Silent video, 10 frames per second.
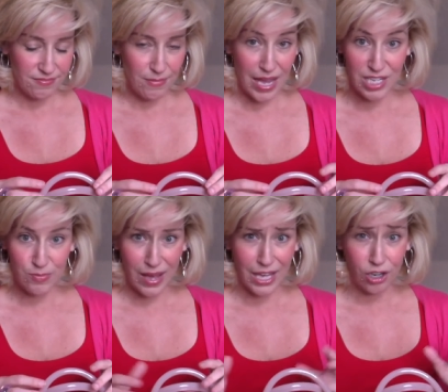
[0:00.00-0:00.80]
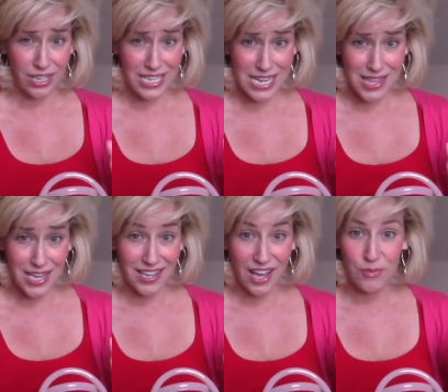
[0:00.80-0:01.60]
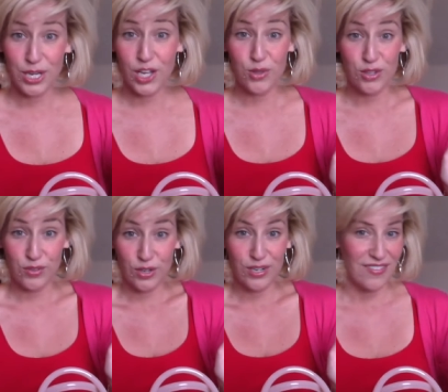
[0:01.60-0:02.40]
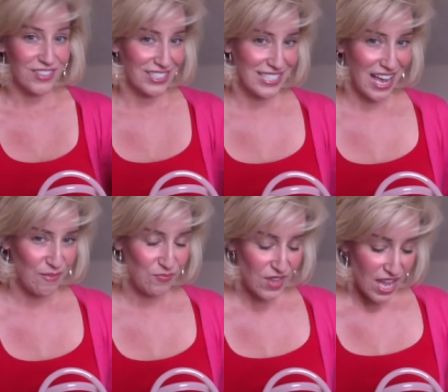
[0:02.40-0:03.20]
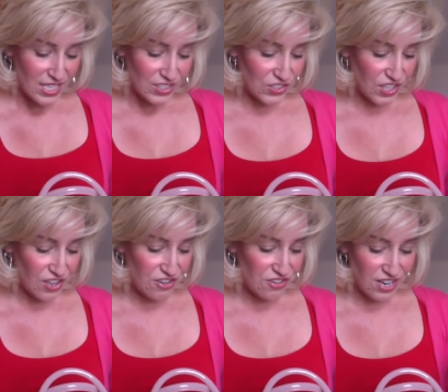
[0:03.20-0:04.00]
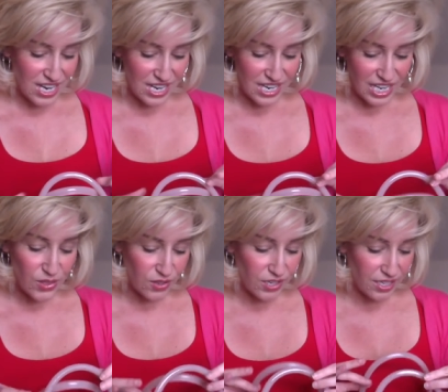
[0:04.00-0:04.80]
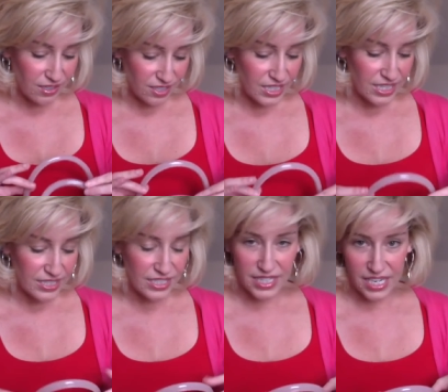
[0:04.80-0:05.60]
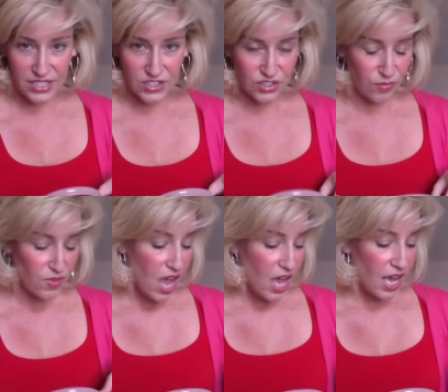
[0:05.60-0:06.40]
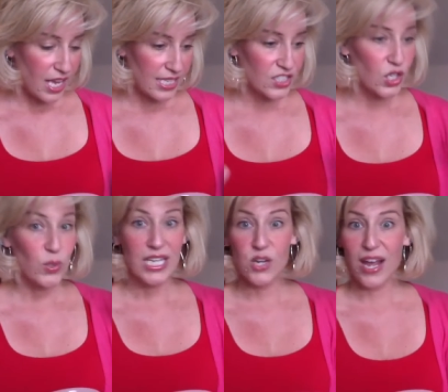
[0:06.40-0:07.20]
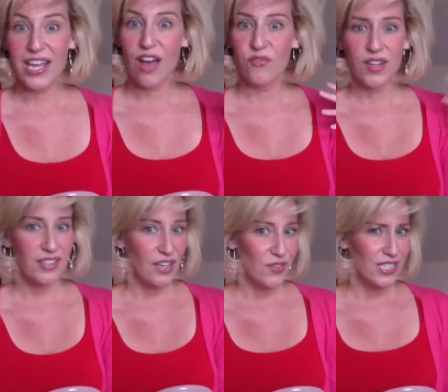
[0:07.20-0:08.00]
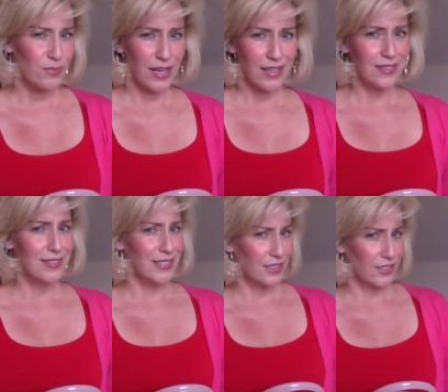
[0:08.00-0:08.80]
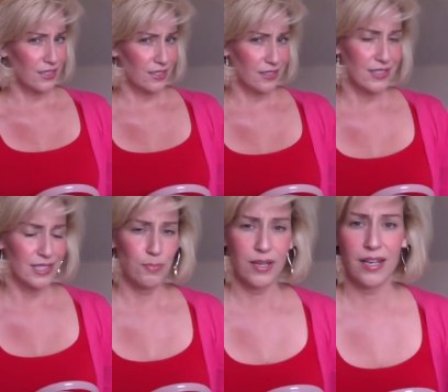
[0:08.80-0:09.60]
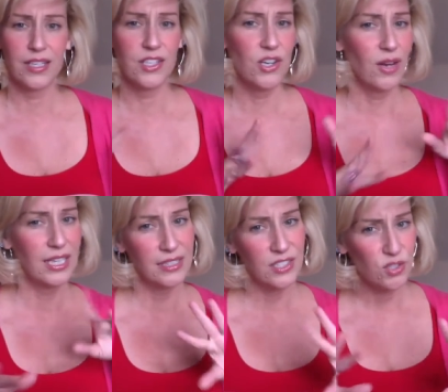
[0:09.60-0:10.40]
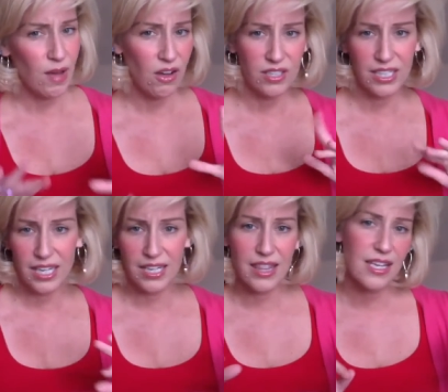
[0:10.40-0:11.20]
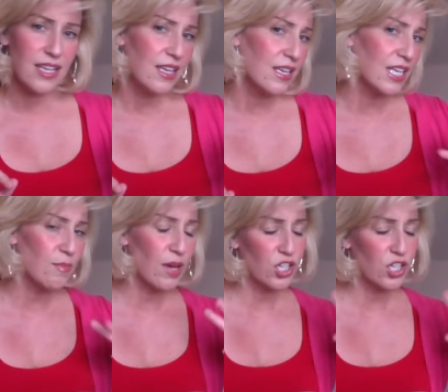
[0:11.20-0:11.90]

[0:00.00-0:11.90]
my handbag or anything. I want to go with the flow and have a good time. So uh, I thought this is the answer. Uh, so anyway, I fell in love with this bag in Dillard's, but you know, I like to do my online thing and get my